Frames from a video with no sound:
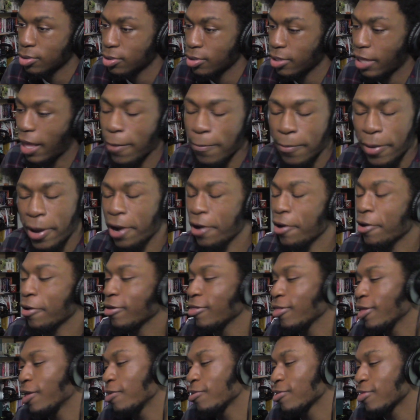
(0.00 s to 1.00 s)
That
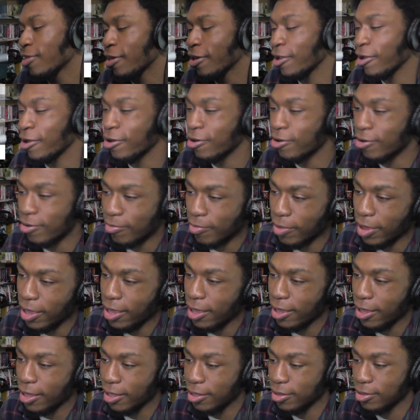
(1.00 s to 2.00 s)
parallel there,
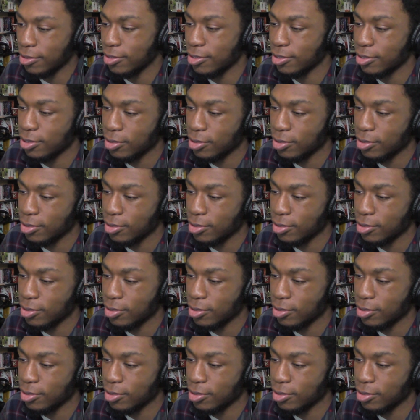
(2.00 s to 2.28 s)
man.